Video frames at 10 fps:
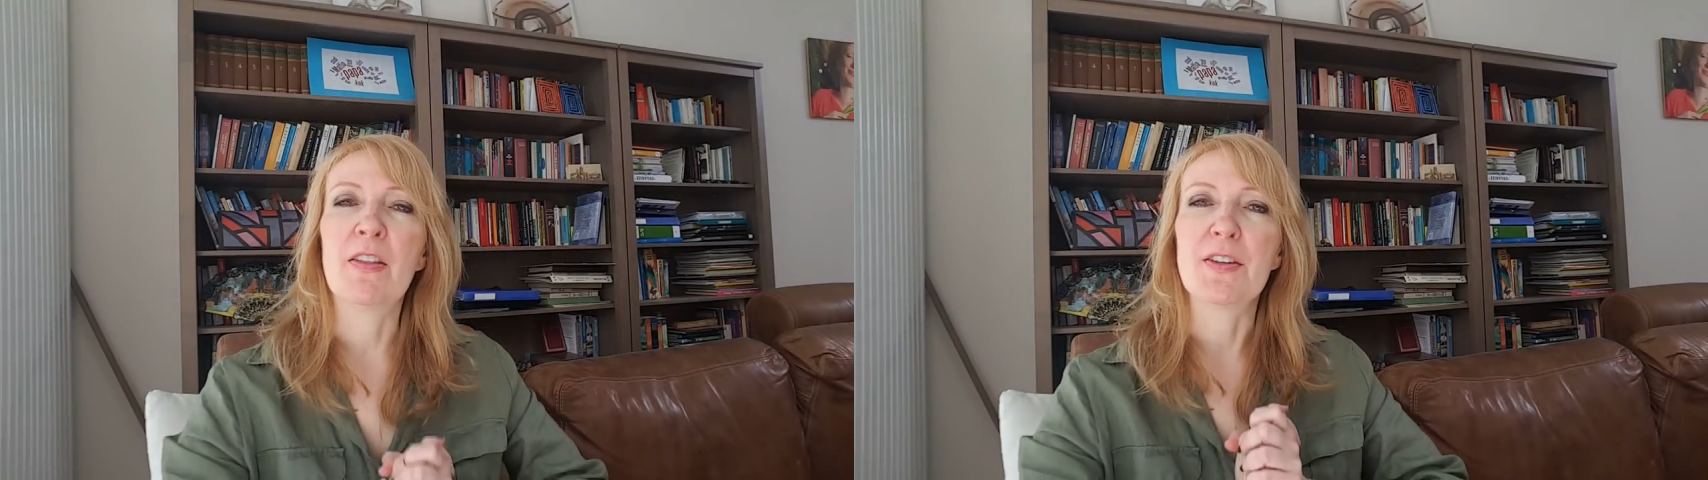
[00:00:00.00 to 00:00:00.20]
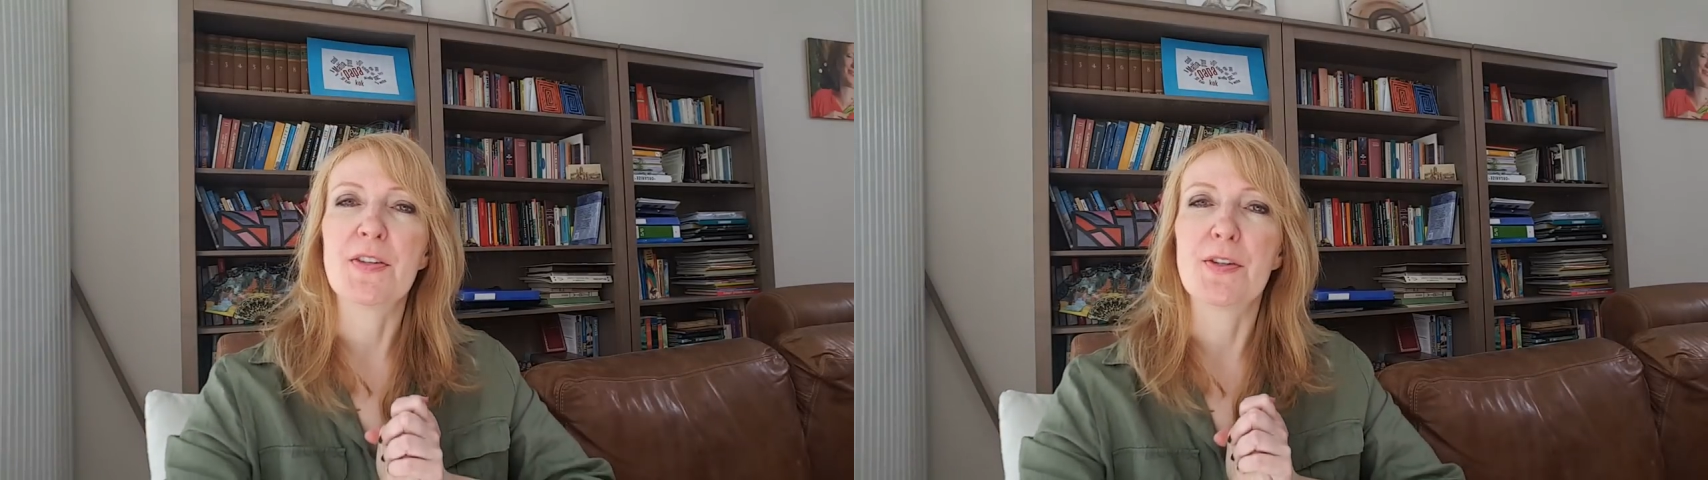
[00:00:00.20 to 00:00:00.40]

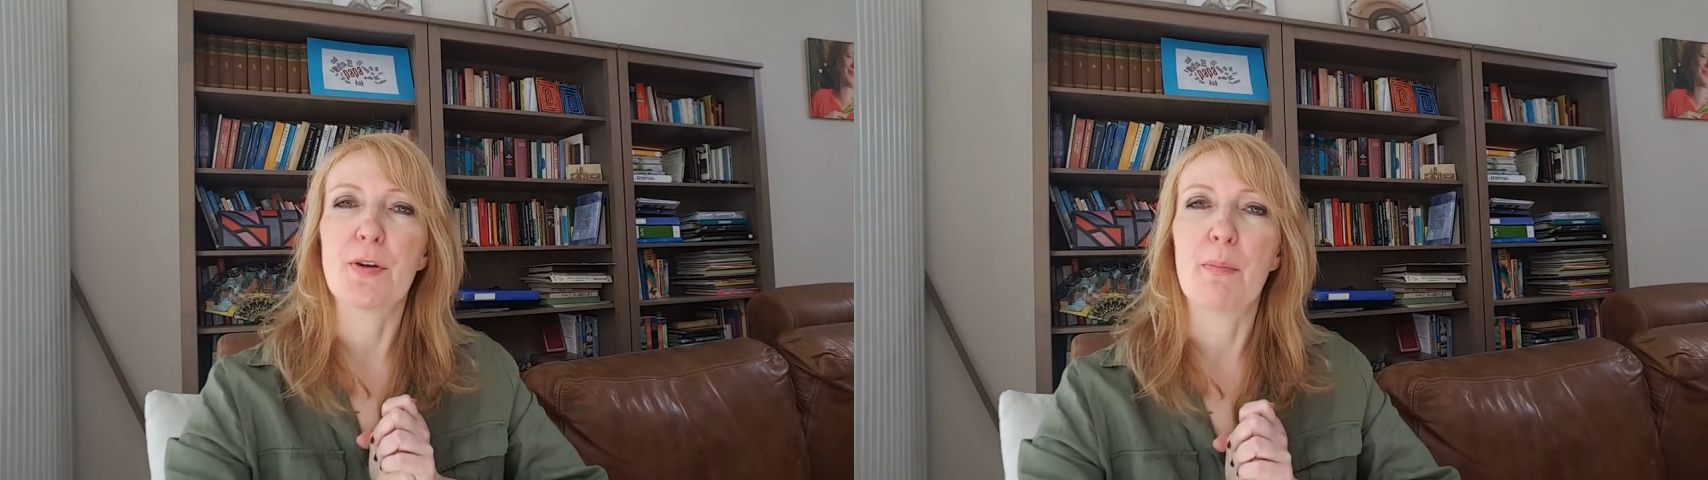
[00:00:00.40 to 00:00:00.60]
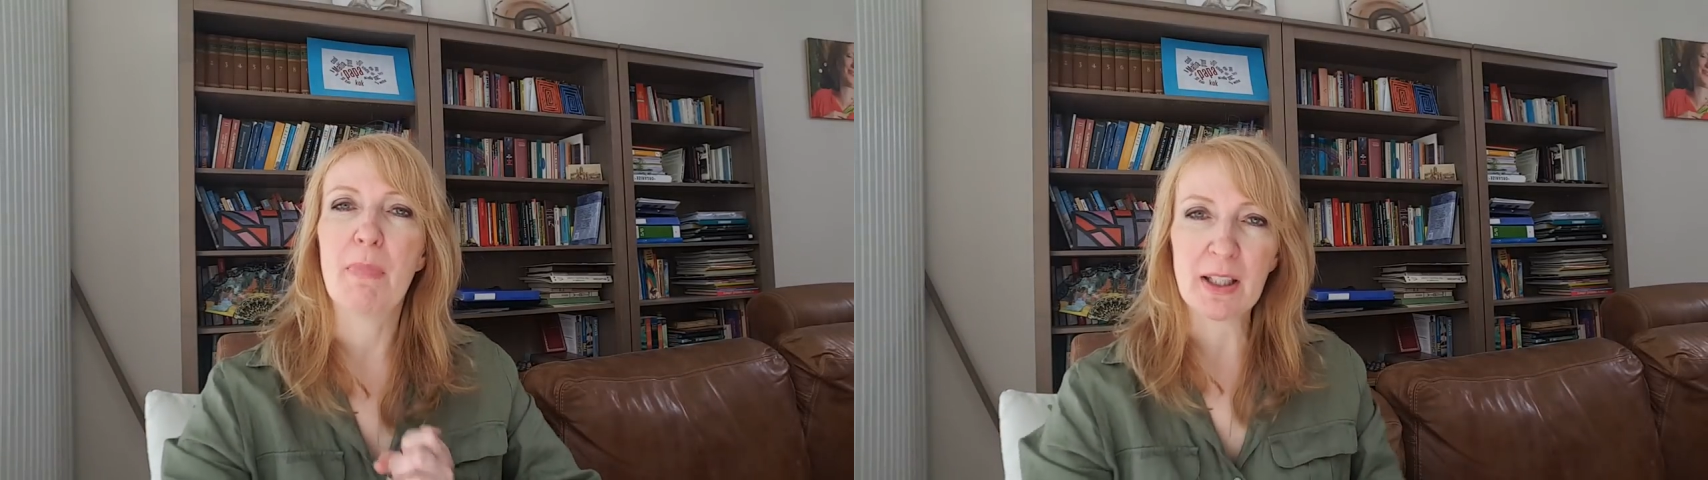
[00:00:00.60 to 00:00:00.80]
this is
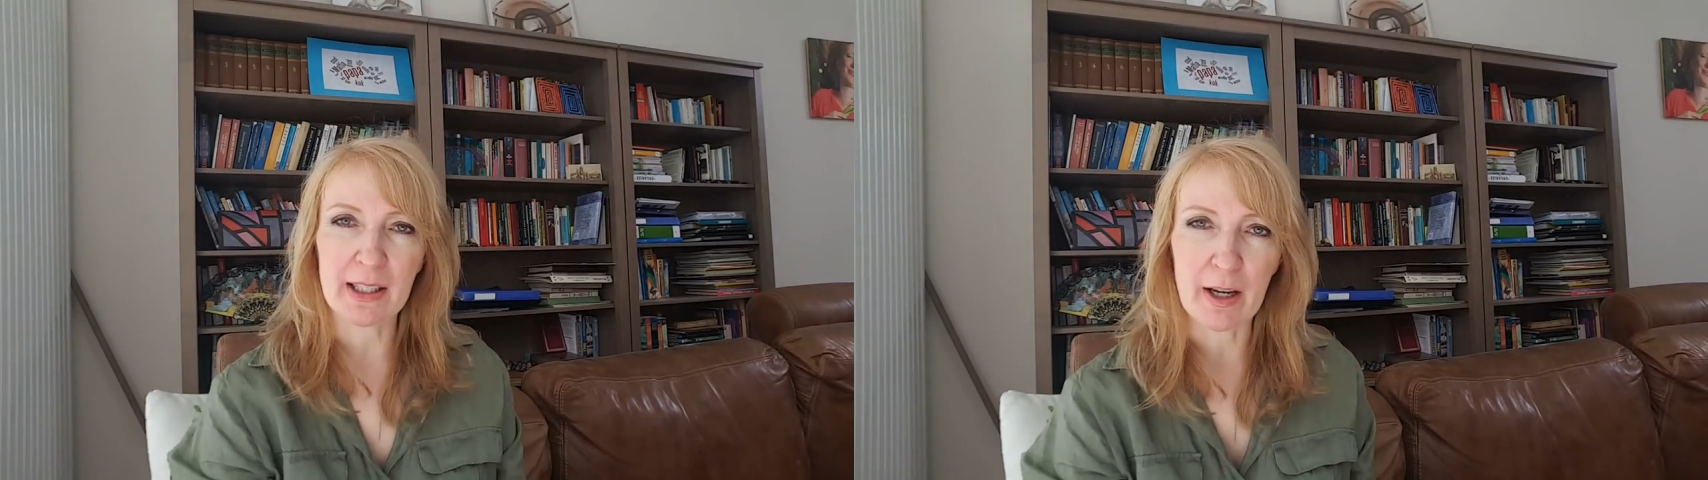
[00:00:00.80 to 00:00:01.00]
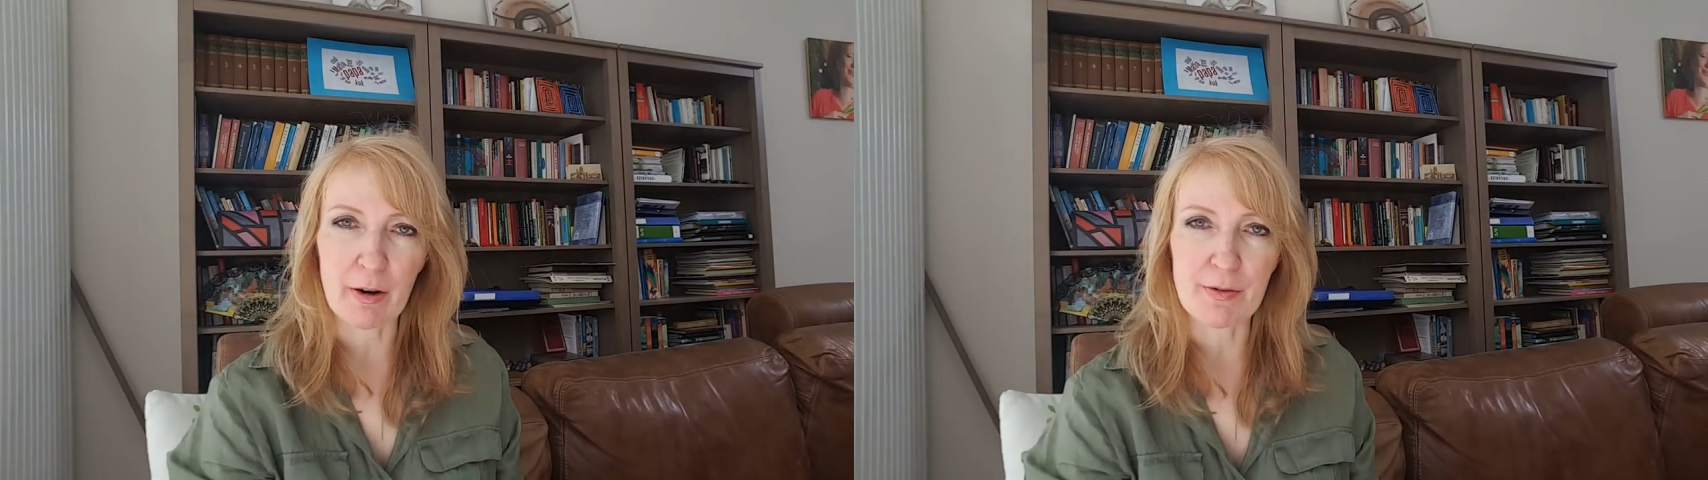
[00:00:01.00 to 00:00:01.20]
your
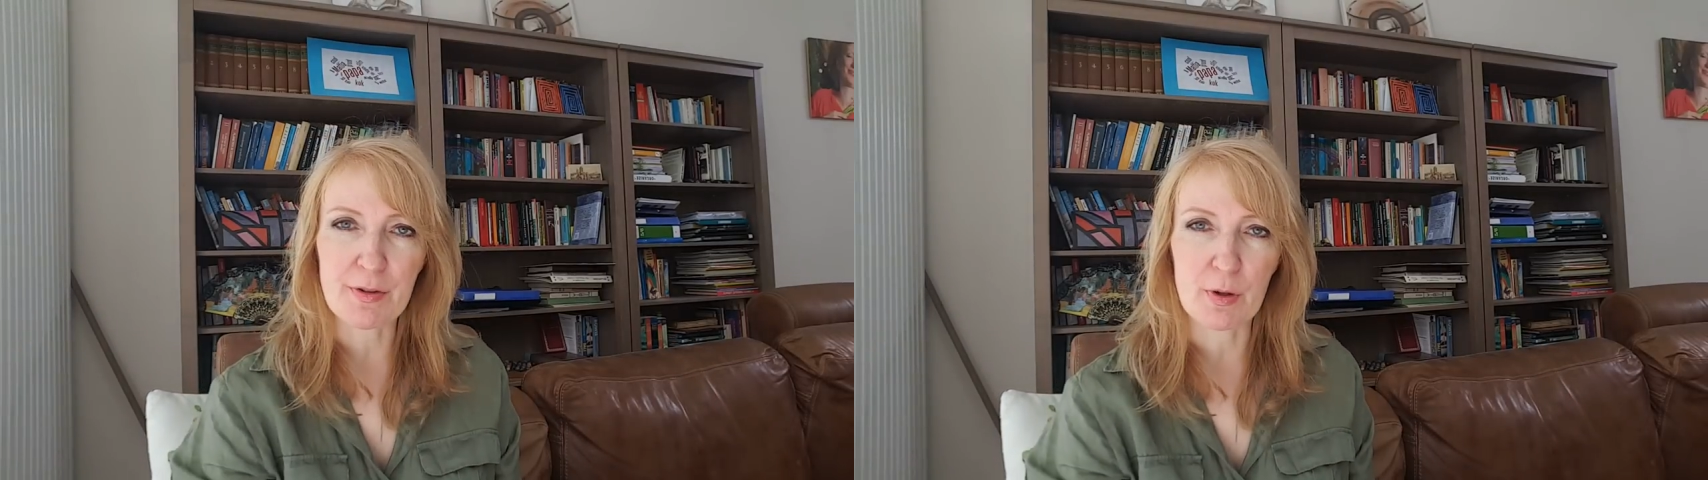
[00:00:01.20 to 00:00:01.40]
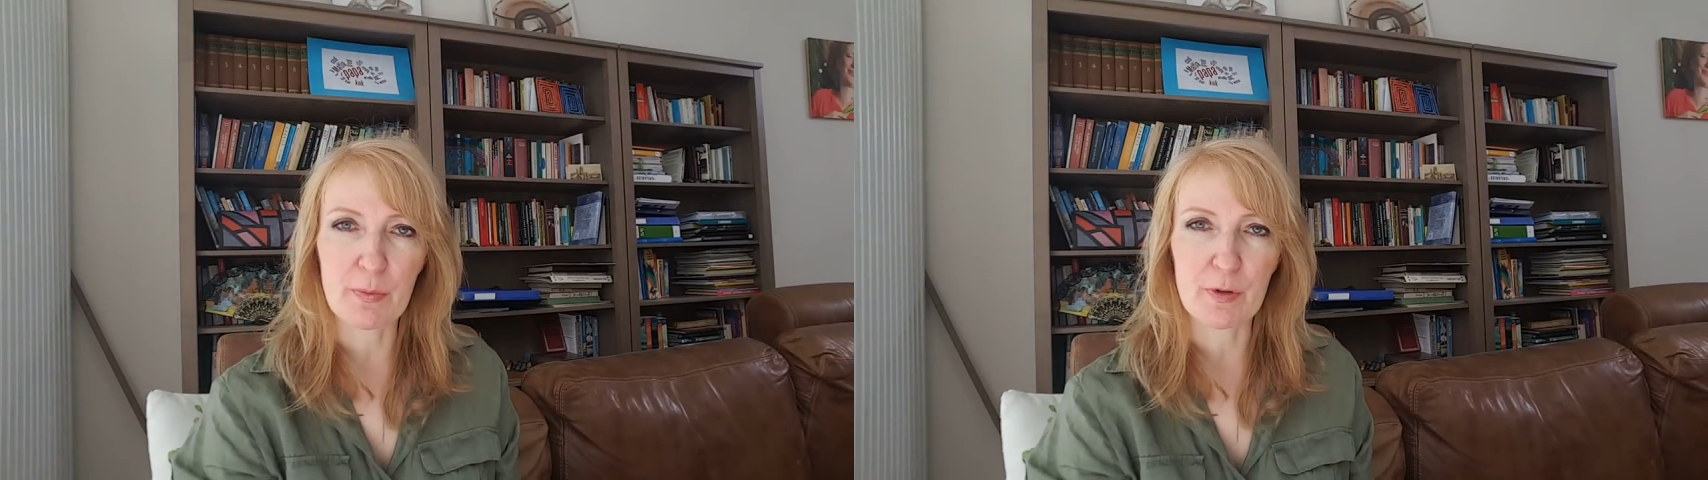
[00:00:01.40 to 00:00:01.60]
monthly
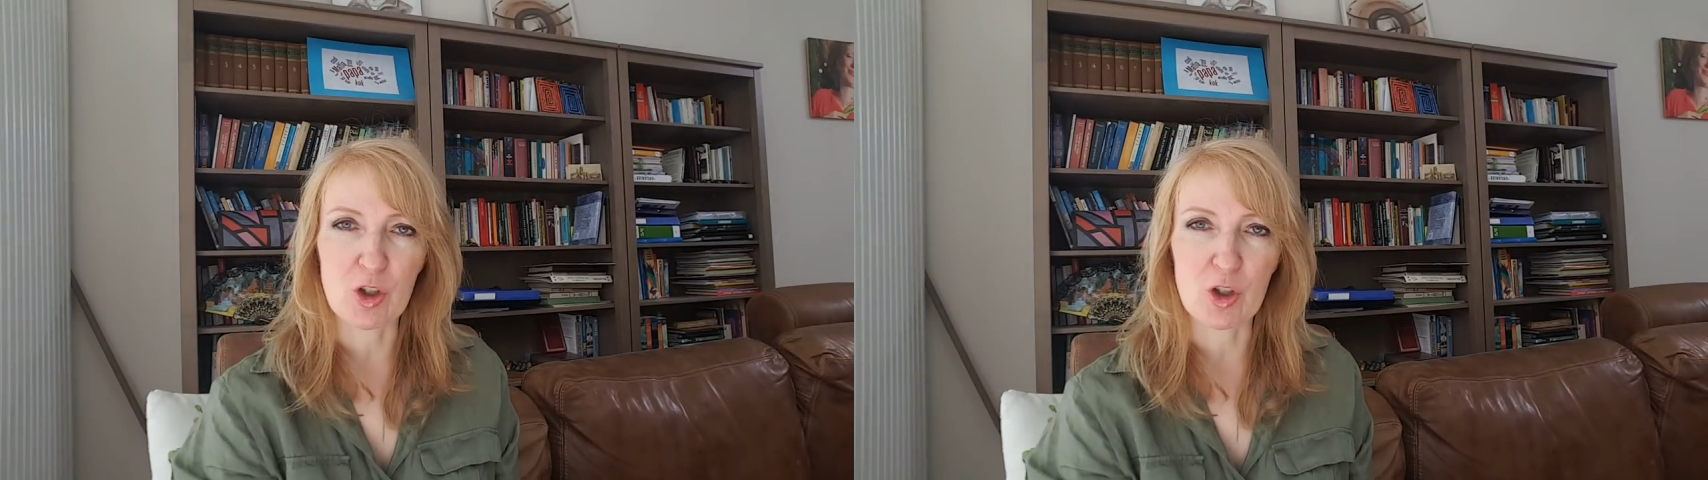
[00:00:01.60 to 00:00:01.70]
horoscope for